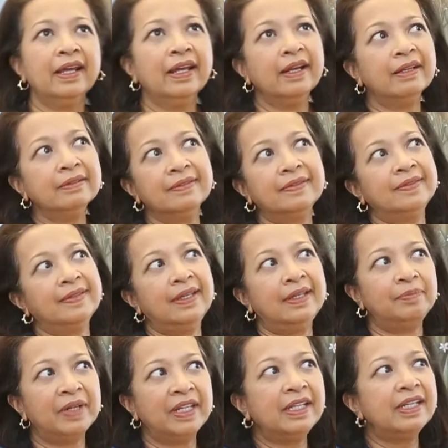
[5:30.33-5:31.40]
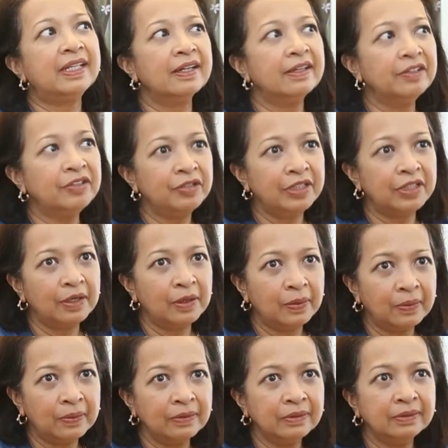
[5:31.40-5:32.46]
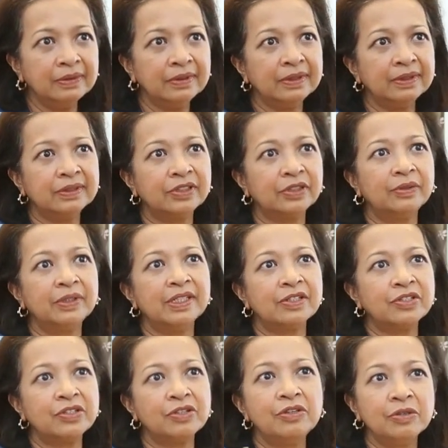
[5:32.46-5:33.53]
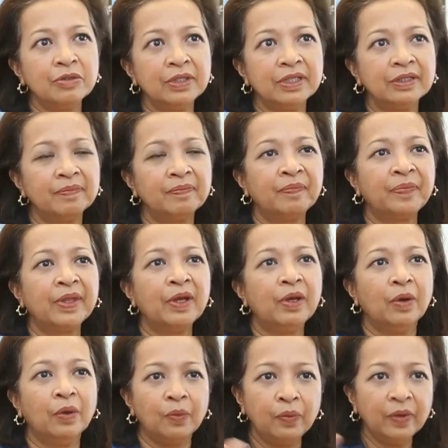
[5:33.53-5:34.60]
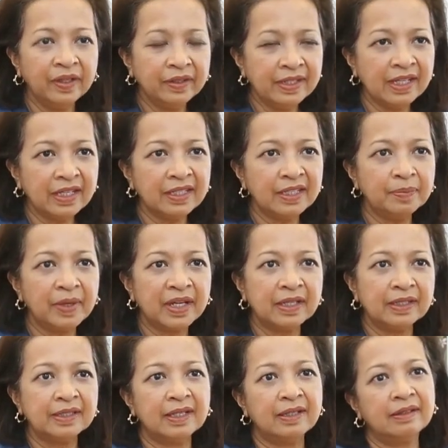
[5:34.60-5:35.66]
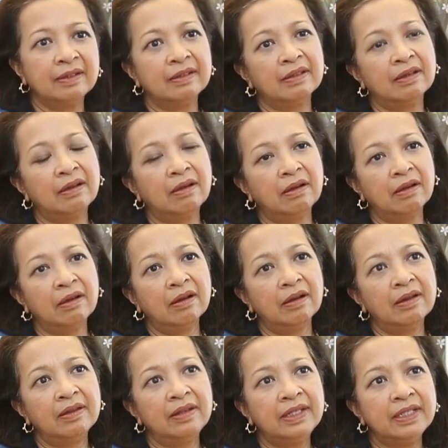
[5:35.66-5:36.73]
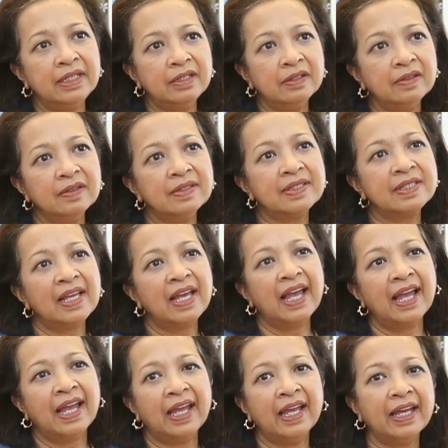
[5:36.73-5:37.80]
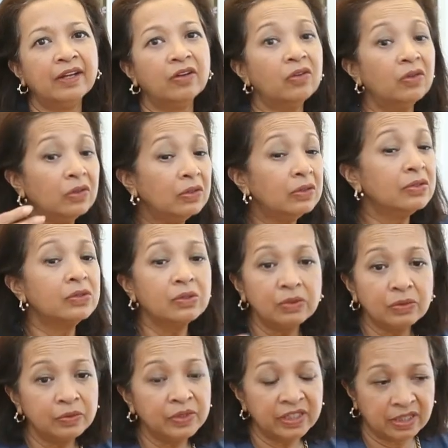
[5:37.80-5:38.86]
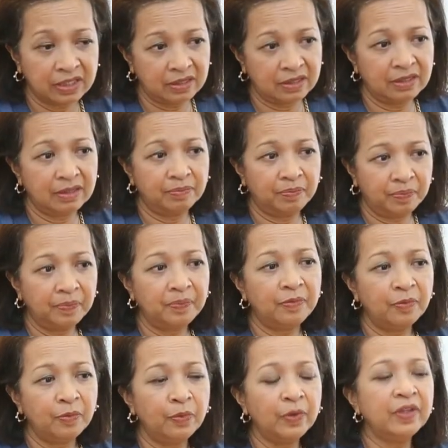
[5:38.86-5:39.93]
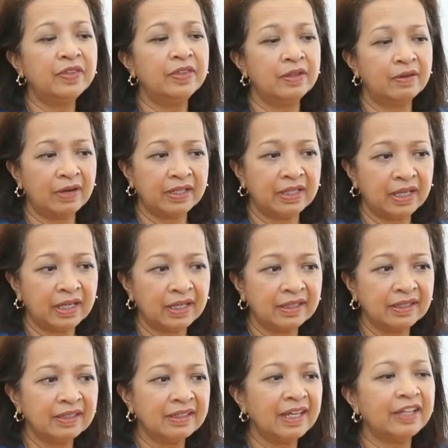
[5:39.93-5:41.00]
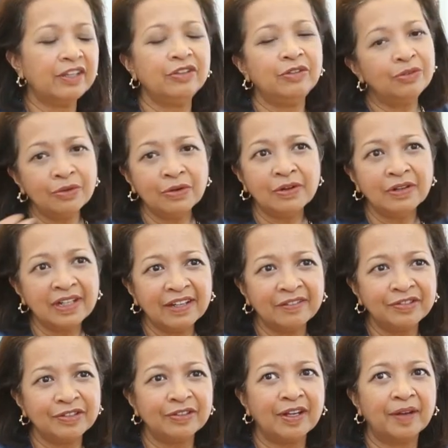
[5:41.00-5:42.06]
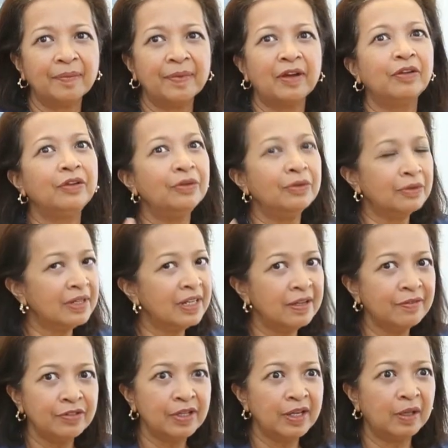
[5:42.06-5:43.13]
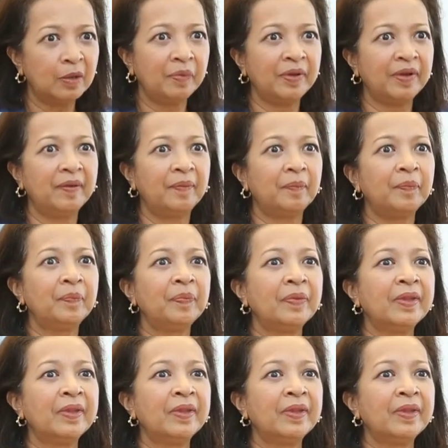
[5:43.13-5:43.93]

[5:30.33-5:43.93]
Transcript: then I'll say, but he can't do it alone, so he has to do it with the other Pakatan leaders and also with the rakyat. Like, you all have to come out, you all have to help him.